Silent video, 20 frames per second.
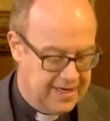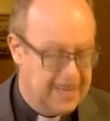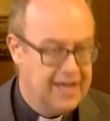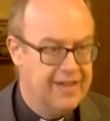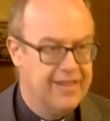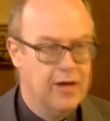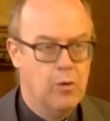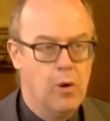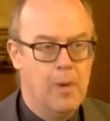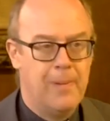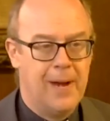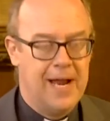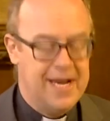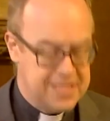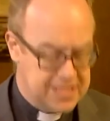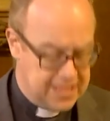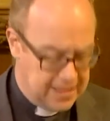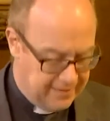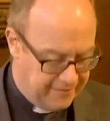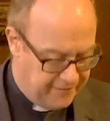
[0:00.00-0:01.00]
There were
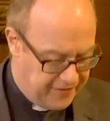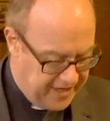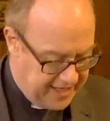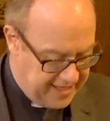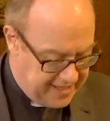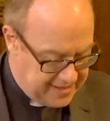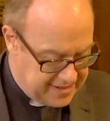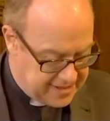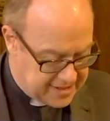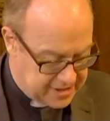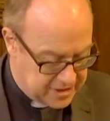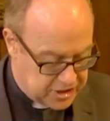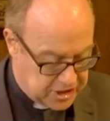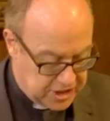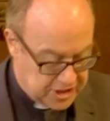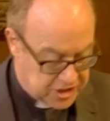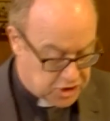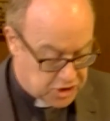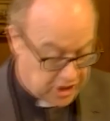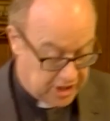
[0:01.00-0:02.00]
plenty of things that she
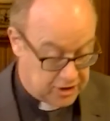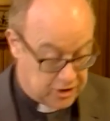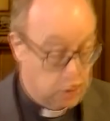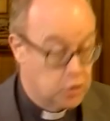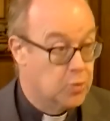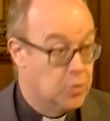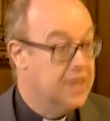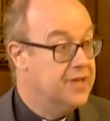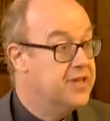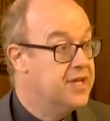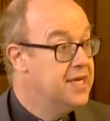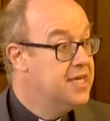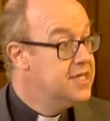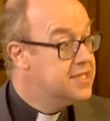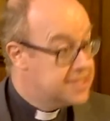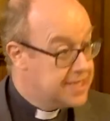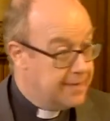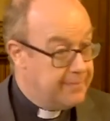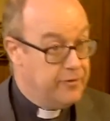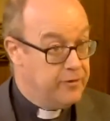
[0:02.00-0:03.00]
struggled with,
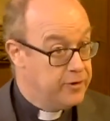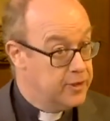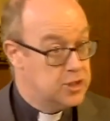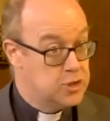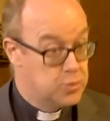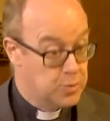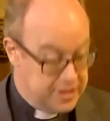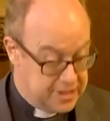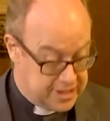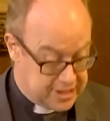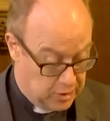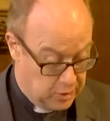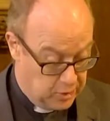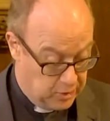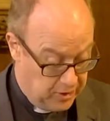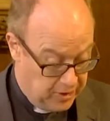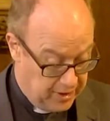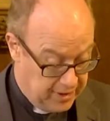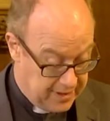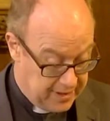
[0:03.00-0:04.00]
some of which we saw,
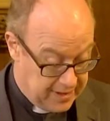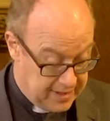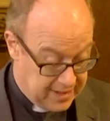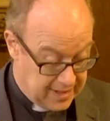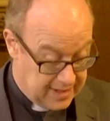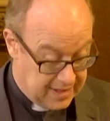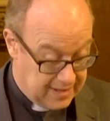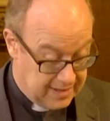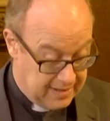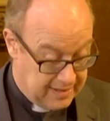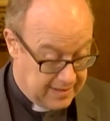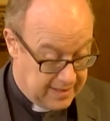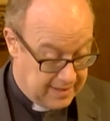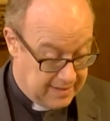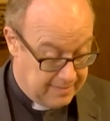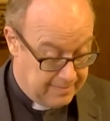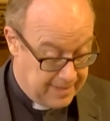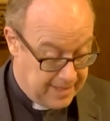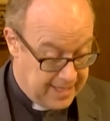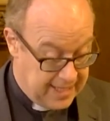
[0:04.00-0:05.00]

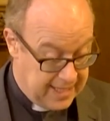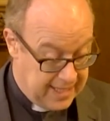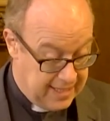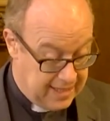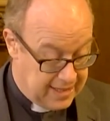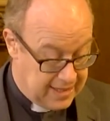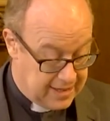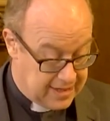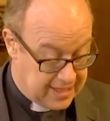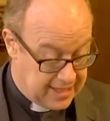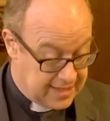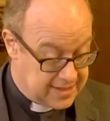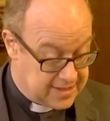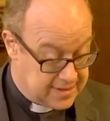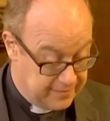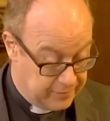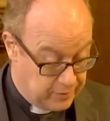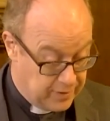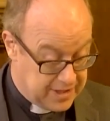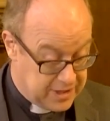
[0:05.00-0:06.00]
many things of
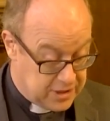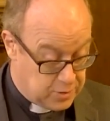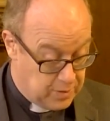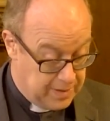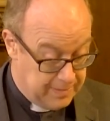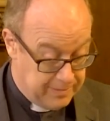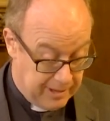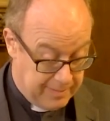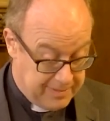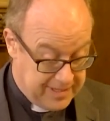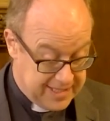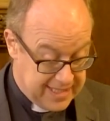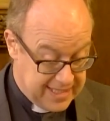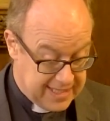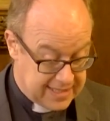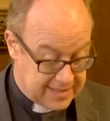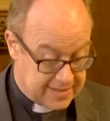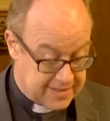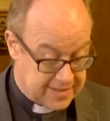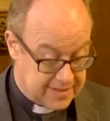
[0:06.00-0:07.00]
which we probably didn't.